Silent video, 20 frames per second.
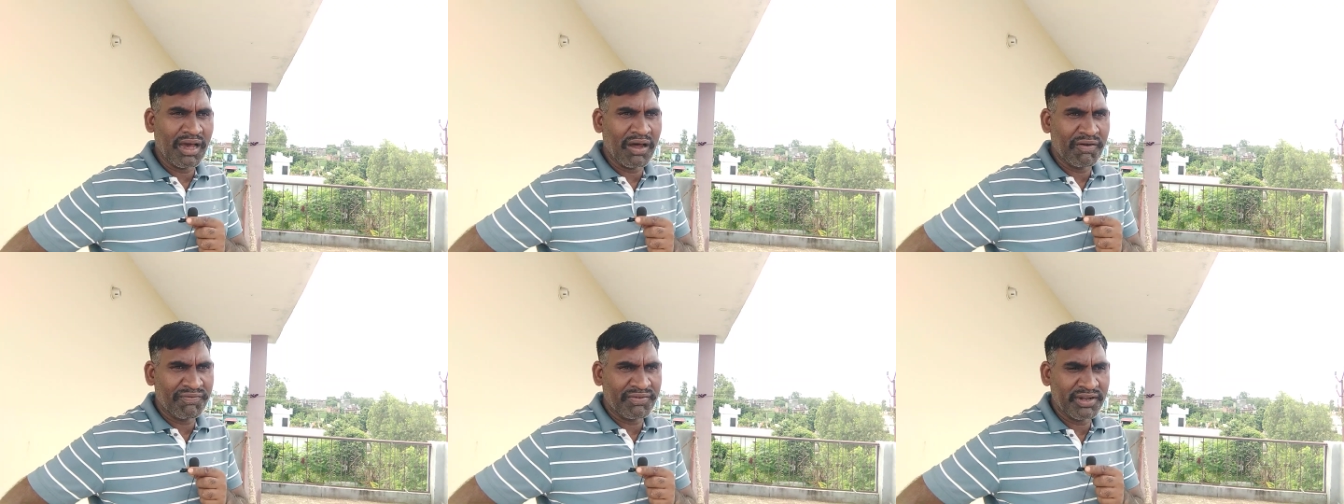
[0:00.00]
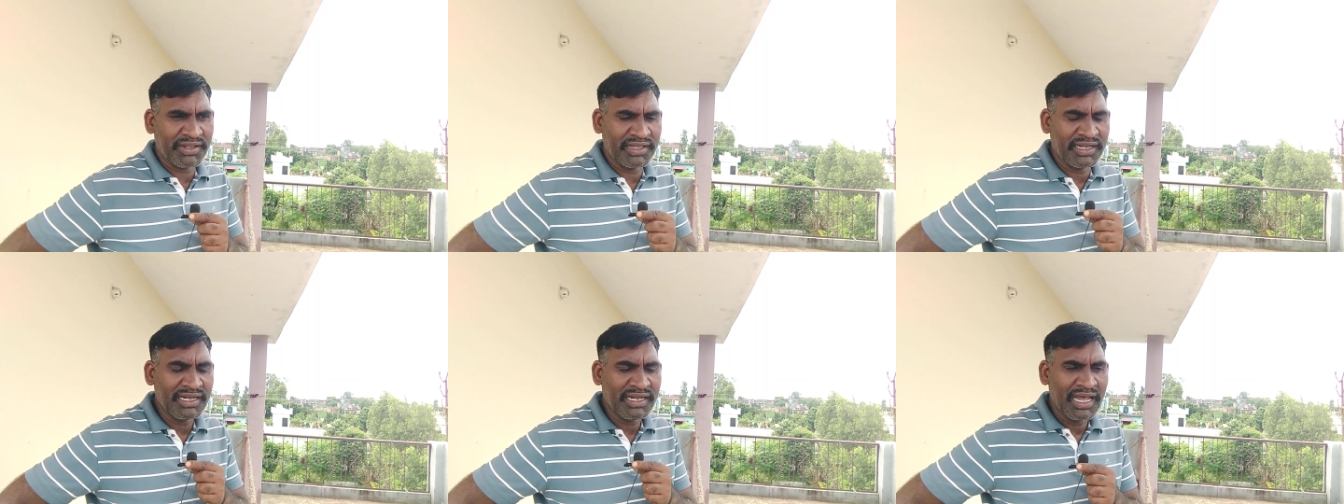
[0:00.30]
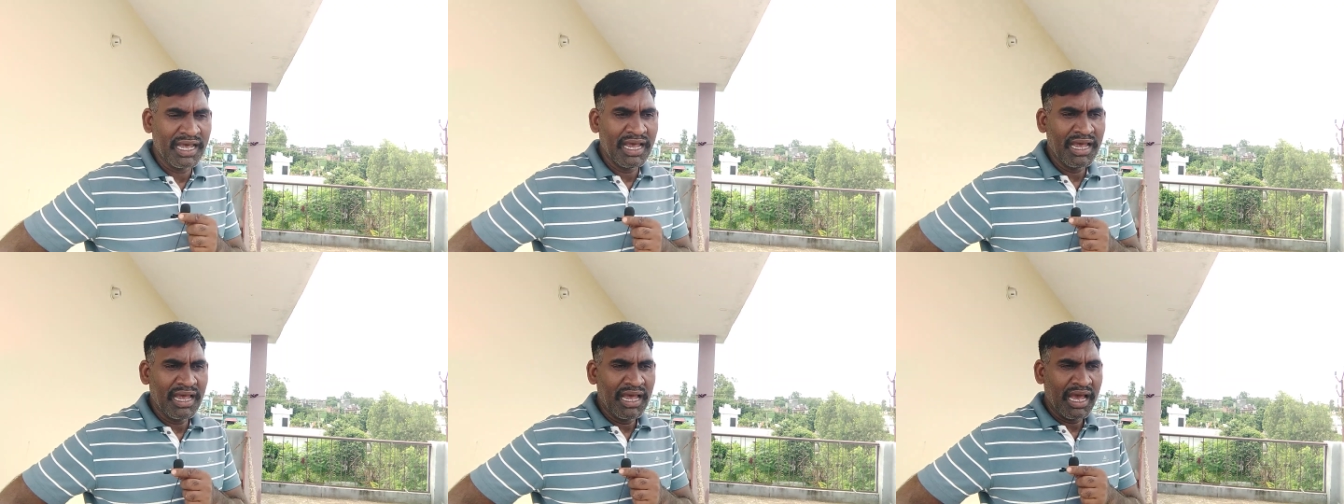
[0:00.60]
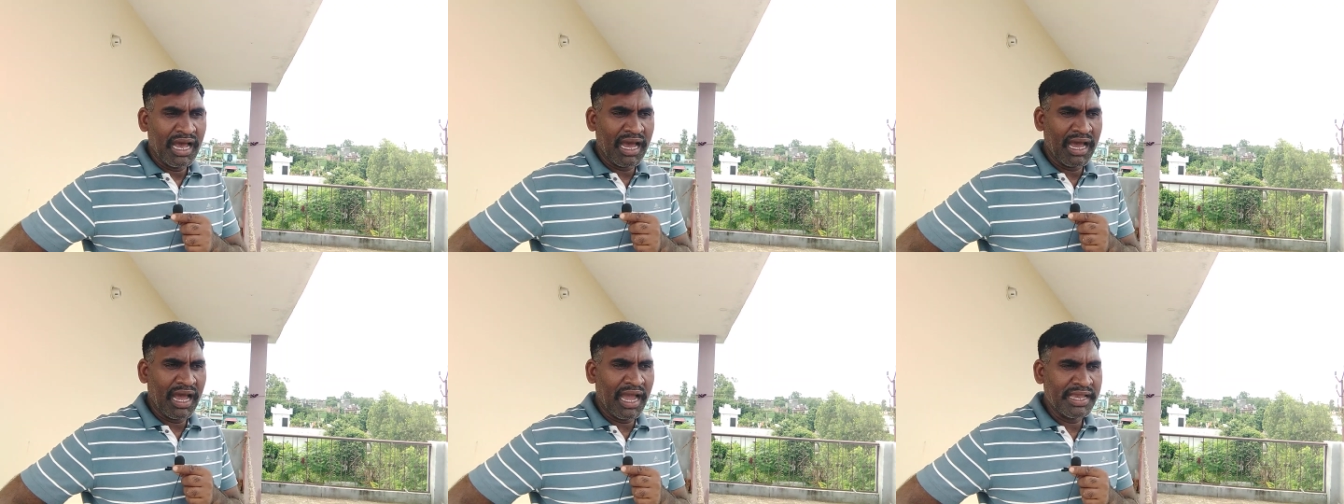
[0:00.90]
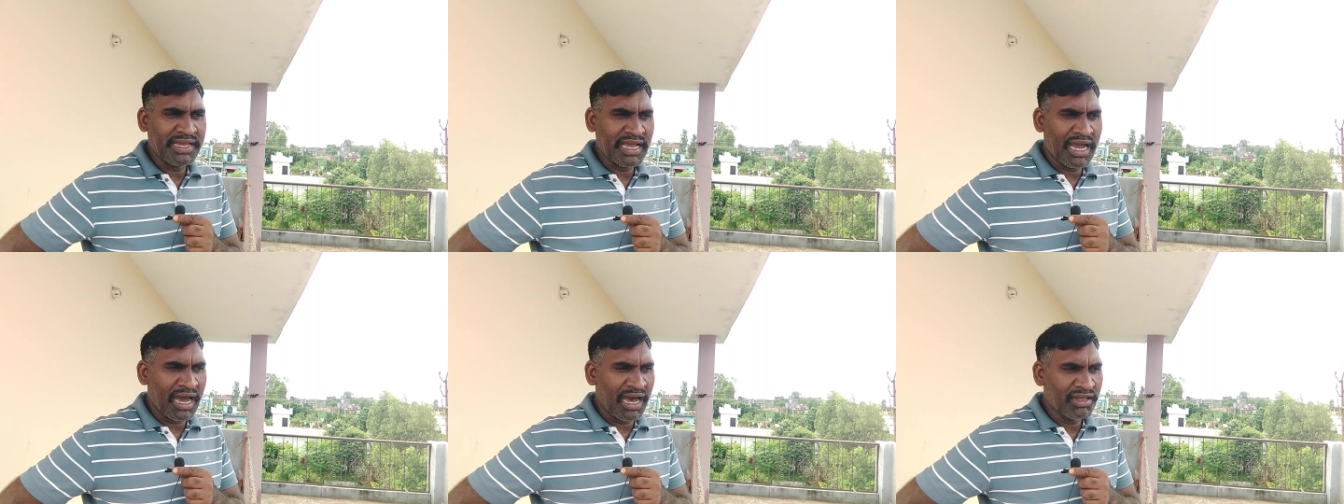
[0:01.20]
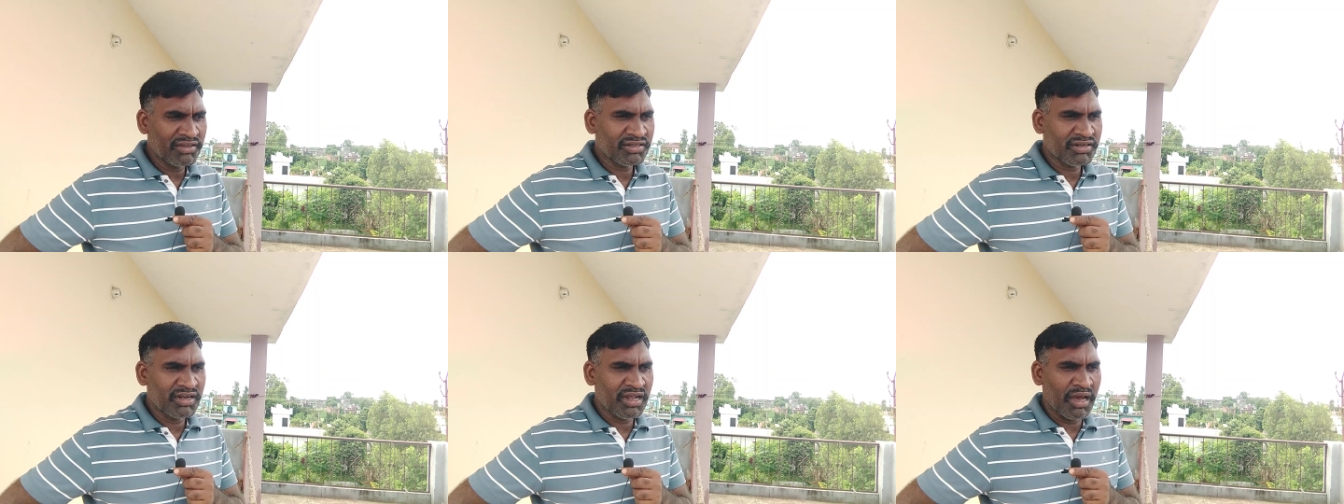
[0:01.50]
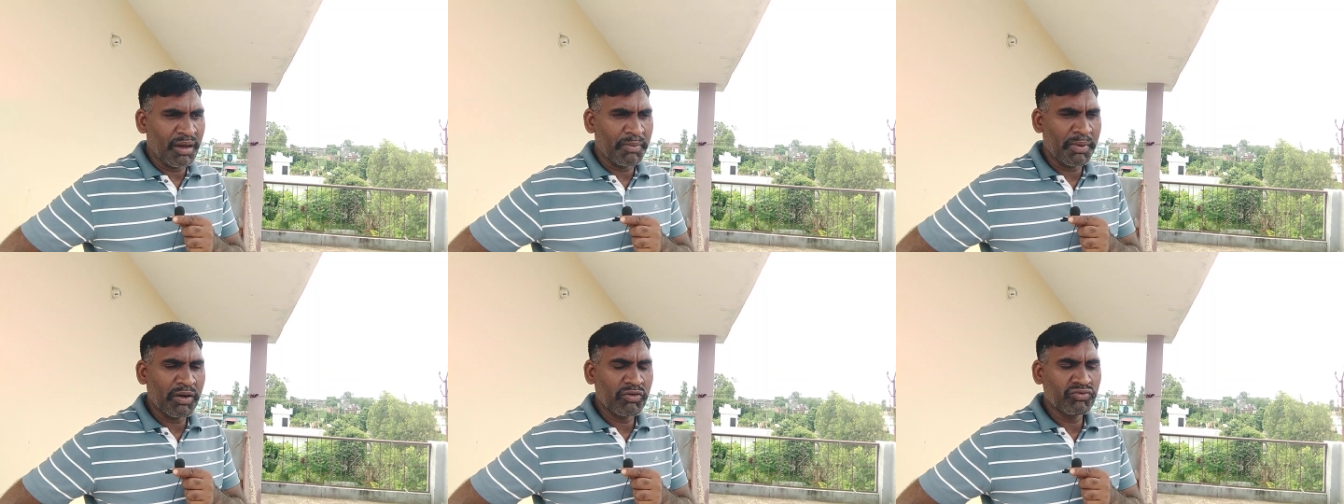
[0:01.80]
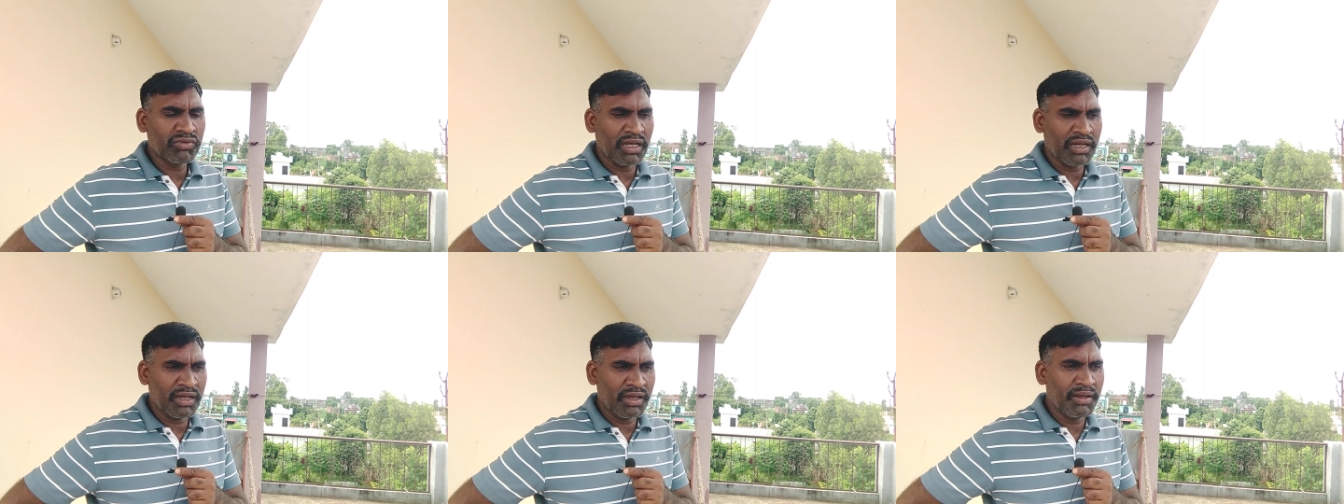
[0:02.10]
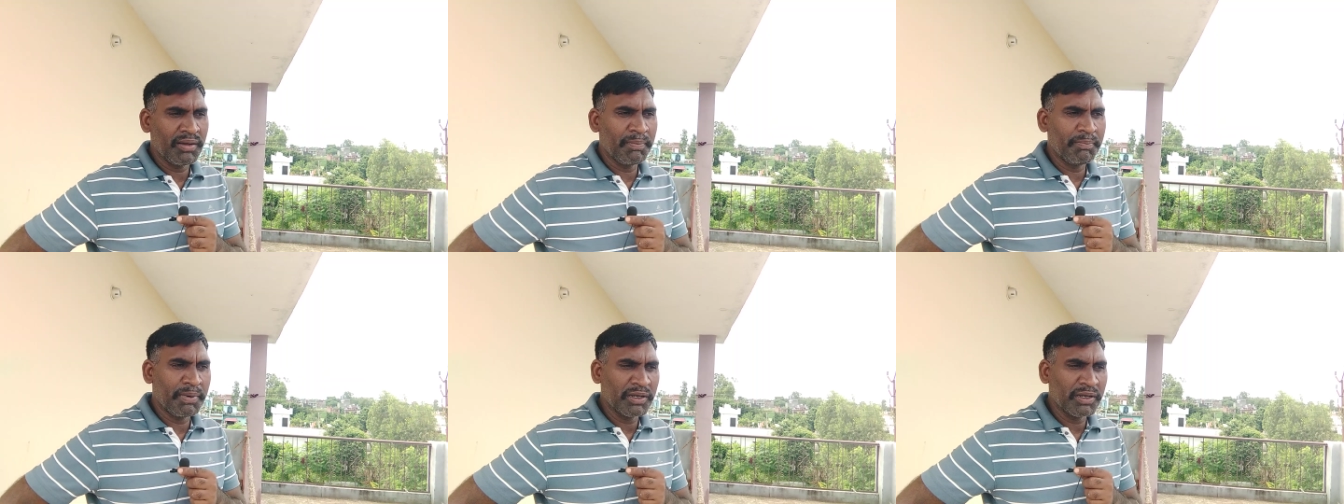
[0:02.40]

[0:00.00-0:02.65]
after that uh, I asked about the um,